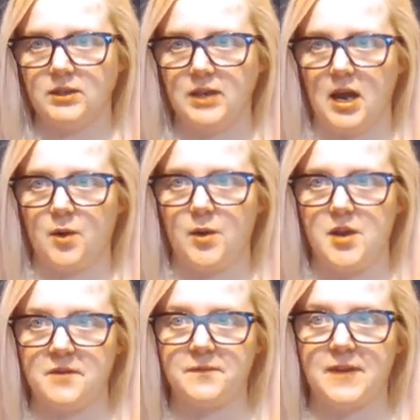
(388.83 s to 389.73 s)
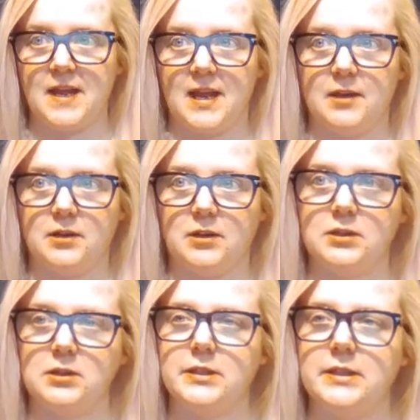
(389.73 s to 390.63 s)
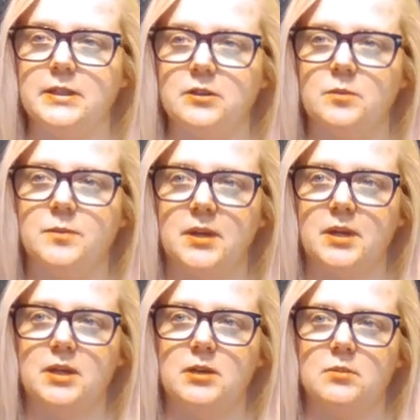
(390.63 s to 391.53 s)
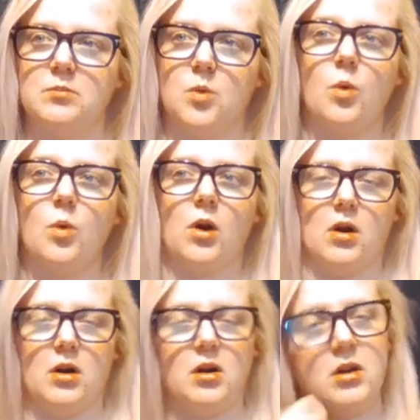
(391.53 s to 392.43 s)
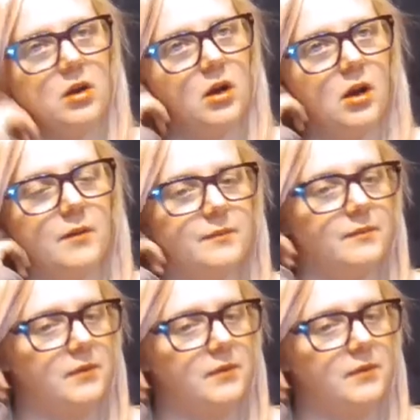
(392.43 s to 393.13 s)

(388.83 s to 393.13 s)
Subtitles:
Now, if they had a little bit more of